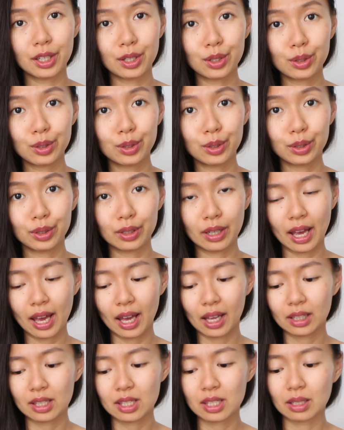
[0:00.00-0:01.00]
You could
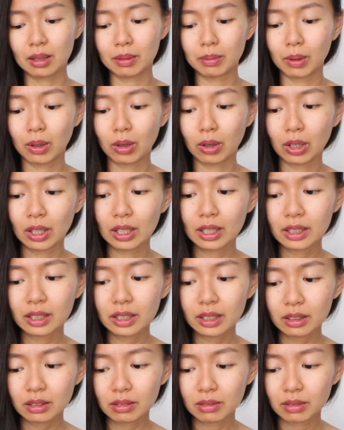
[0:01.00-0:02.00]
add some oil
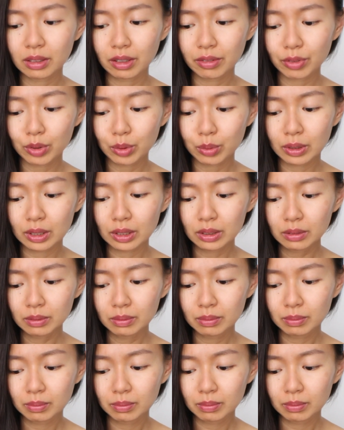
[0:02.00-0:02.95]
in it if you want.